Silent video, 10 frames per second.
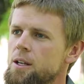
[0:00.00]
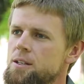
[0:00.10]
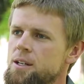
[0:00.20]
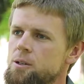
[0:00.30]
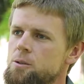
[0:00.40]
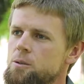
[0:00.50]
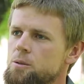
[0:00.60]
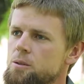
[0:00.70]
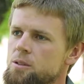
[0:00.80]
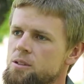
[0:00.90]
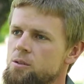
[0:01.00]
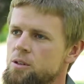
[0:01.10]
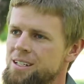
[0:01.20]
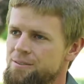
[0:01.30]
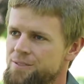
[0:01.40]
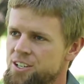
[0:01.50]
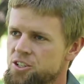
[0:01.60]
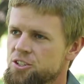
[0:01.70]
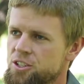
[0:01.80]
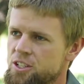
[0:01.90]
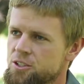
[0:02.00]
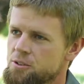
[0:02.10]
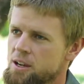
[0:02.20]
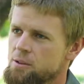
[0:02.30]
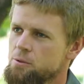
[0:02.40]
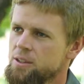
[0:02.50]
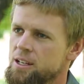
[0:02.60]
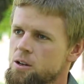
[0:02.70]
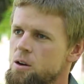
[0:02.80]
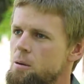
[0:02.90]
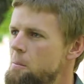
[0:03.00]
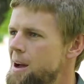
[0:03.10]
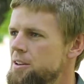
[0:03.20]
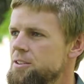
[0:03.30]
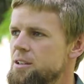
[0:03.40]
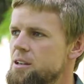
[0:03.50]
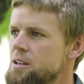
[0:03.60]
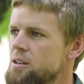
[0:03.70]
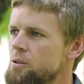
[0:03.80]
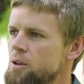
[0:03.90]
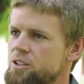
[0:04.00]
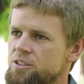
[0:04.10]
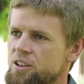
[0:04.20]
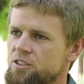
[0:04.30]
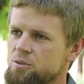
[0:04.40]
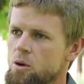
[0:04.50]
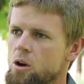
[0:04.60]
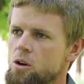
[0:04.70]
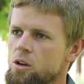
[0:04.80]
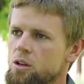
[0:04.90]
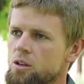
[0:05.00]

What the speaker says: Nickel deficiencies create what they call a mouse ear, which is a small